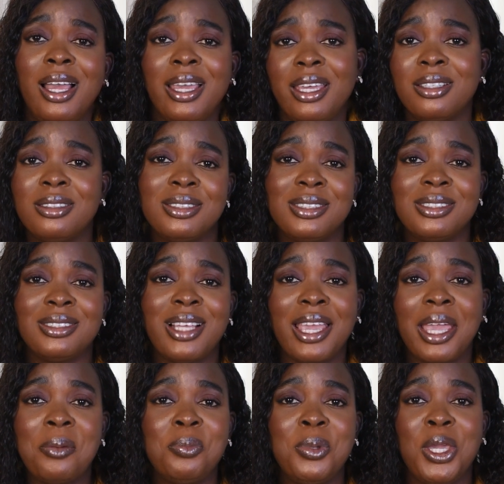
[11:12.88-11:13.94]

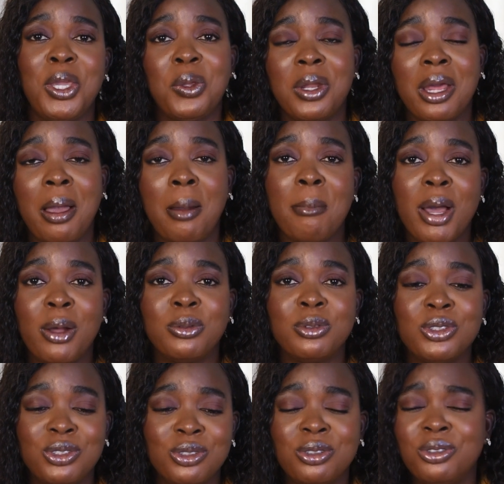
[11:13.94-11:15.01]
can't pay you the
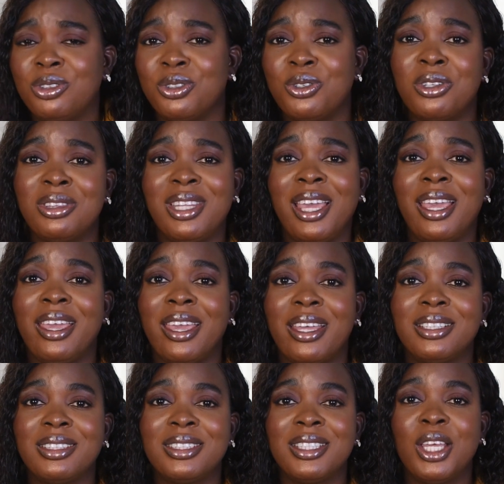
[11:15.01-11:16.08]
amount. You're not there
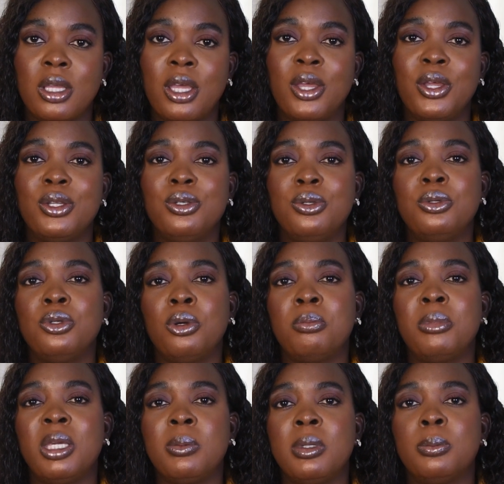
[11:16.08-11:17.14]
yet. Do not
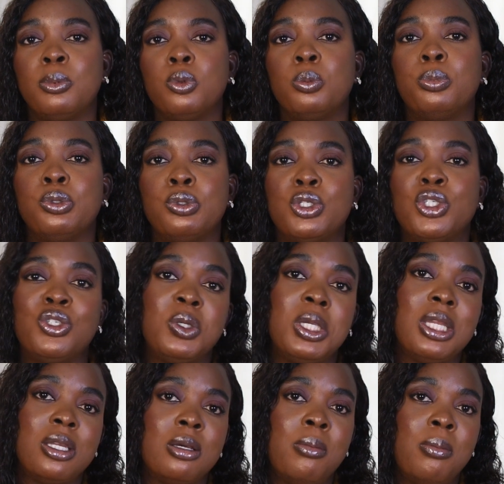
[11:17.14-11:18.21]
make people put you
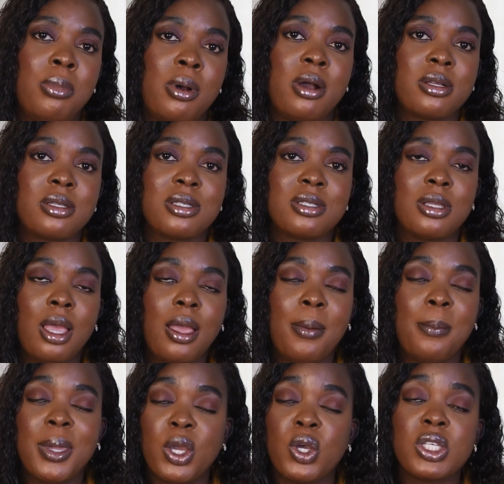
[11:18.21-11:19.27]
in a box,
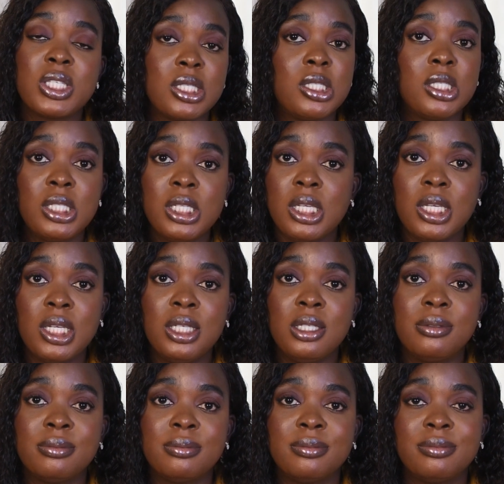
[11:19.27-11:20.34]
because indeed,
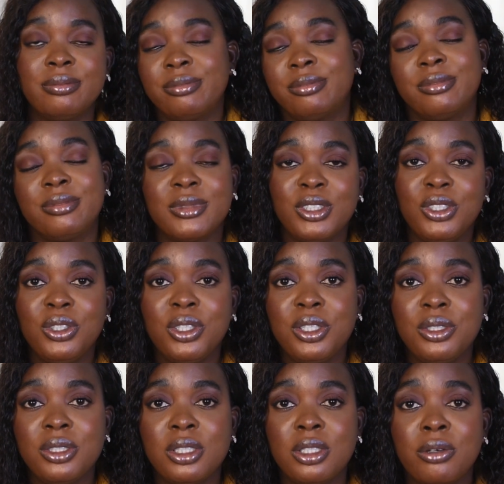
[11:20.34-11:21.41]
you're
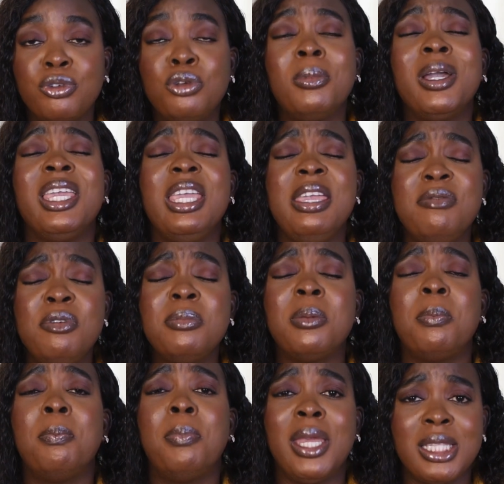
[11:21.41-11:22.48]
good enough. You might even be
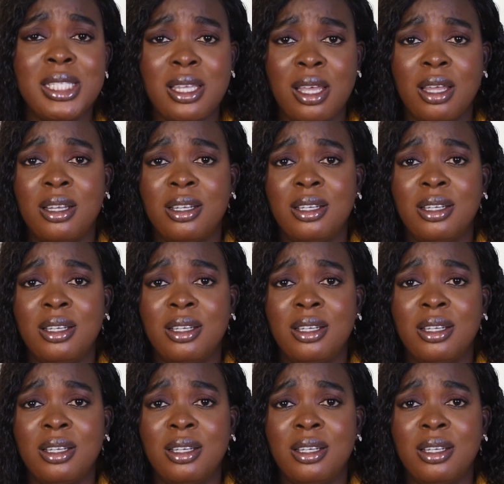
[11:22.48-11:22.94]
better